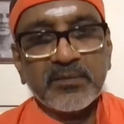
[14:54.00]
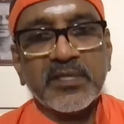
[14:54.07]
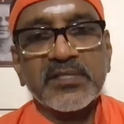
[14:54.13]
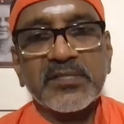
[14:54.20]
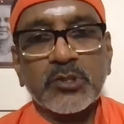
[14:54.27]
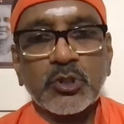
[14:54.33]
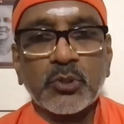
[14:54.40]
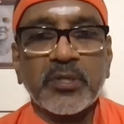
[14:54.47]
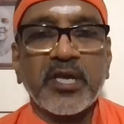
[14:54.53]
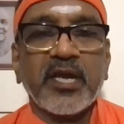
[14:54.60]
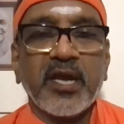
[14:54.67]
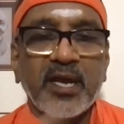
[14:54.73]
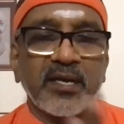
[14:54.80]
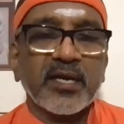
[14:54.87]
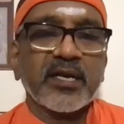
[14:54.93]
This
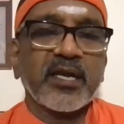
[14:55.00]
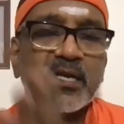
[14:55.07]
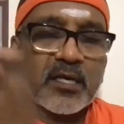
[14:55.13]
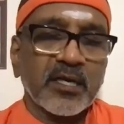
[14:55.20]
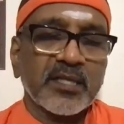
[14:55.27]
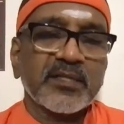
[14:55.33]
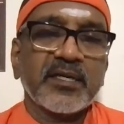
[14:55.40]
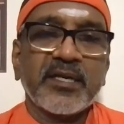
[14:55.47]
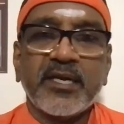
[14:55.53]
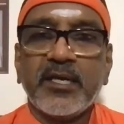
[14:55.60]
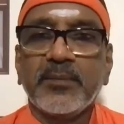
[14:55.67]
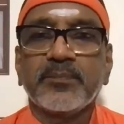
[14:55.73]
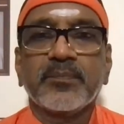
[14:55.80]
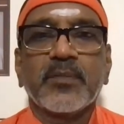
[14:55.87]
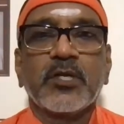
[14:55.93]
today and again another
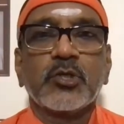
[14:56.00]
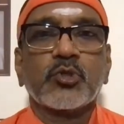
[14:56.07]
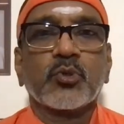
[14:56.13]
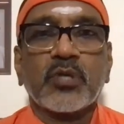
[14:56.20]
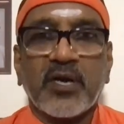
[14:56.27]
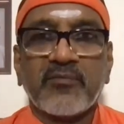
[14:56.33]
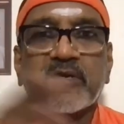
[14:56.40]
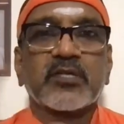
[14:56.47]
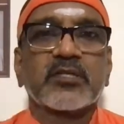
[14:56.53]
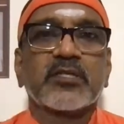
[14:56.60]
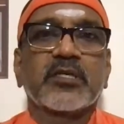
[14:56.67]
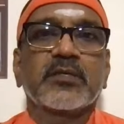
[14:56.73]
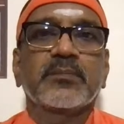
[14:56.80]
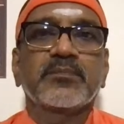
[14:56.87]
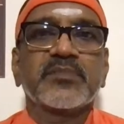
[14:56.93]
day. to cover
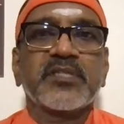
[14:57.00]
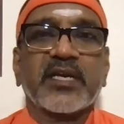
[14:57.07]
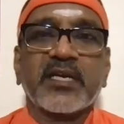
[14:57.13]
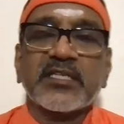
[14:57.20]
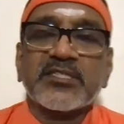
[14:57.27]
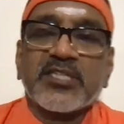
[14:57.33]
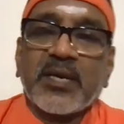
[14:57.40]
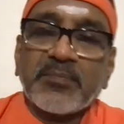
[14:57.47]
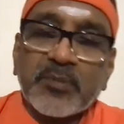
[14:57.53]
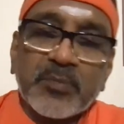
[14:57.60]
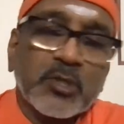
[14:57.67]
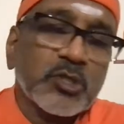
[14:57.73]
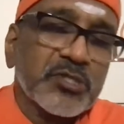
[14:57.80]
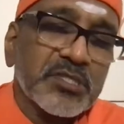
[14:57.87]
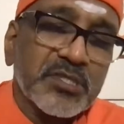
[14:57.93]
the second chapter
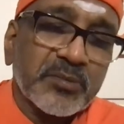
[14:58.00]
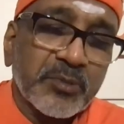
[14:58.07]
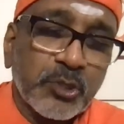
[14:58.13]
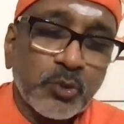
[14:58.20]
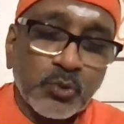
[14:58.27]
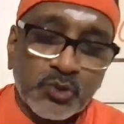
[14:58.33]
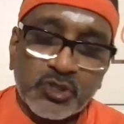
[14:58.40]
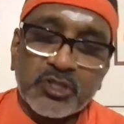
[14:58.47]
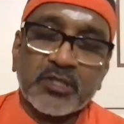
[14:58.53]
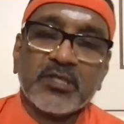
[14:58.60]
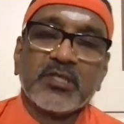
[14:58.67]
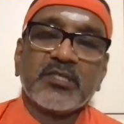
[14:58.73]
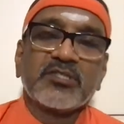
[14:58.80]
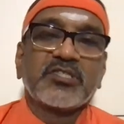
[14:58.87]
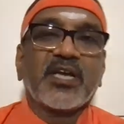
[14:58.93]
because it's a huge
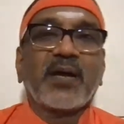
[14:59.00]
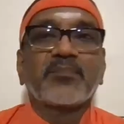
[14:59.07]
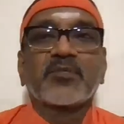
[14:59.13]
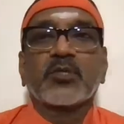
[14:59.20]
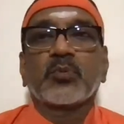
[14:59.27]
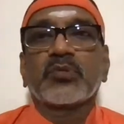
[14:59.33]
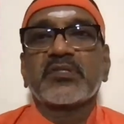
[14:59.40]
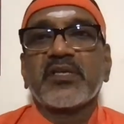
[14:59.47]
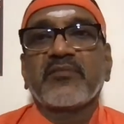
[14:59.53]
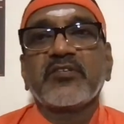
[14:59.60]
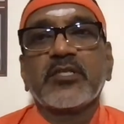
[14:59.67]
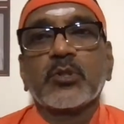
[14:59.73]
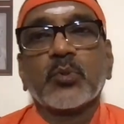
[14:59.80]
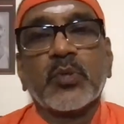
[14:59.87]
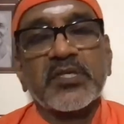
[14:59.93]
chapter with
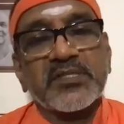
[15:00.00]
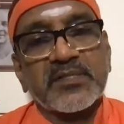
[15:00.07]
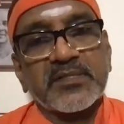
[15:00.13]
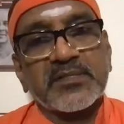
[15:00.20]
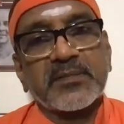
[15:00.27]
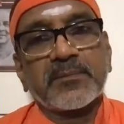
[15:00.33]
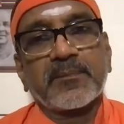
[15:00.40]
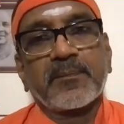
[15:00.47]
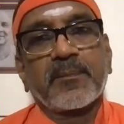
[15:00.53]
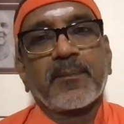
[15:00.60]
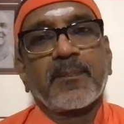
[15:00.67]
72 verses.